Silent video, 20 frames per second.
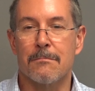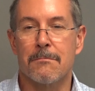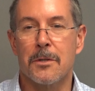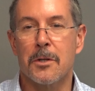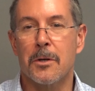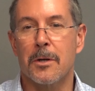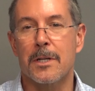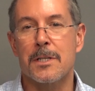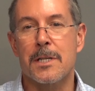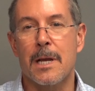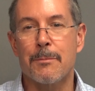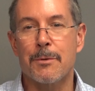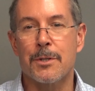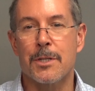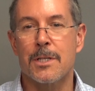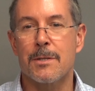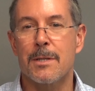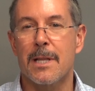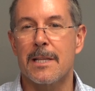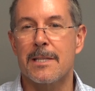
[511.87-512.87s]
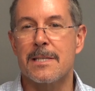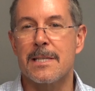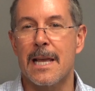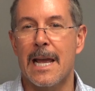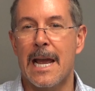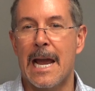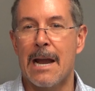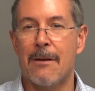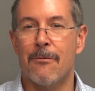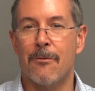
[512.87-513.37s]
There are exceptions. That's the
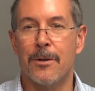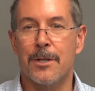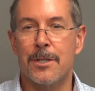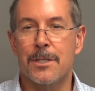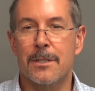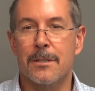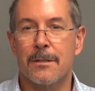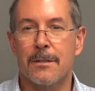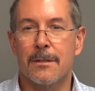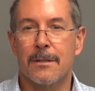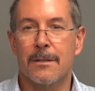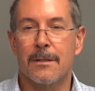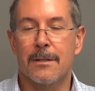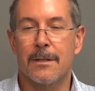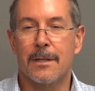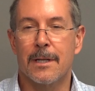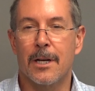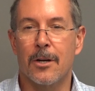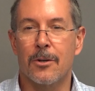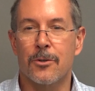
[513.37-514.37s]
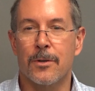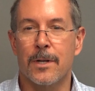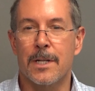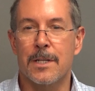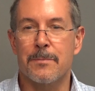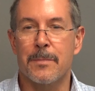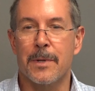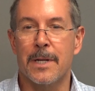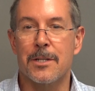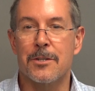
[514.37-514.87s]
average hair
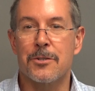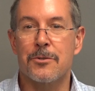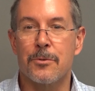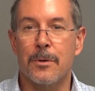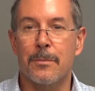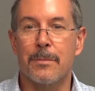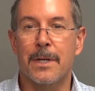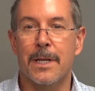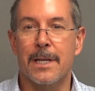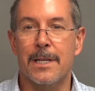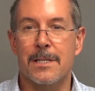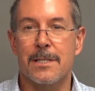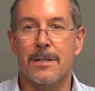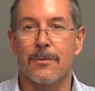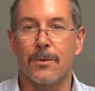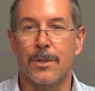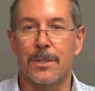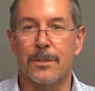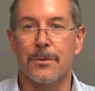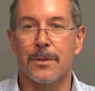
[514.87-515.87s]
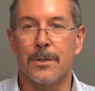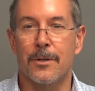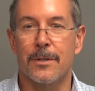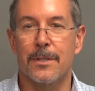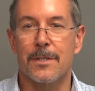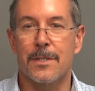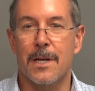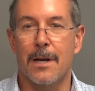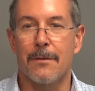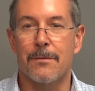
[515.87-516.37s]
transplant strip case that we do here at
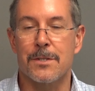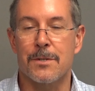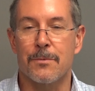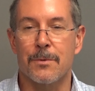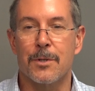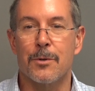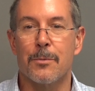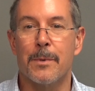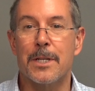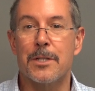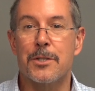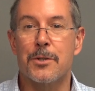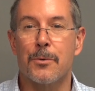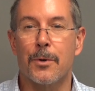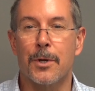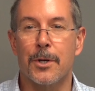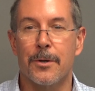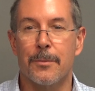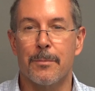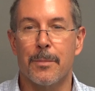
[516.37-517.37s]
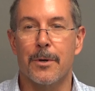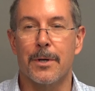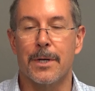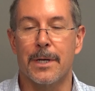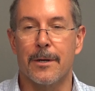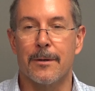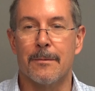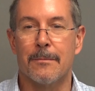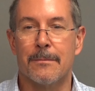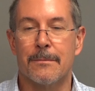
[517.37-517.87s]
this office, and we do about 200 per
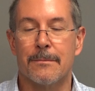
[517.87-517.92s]
year.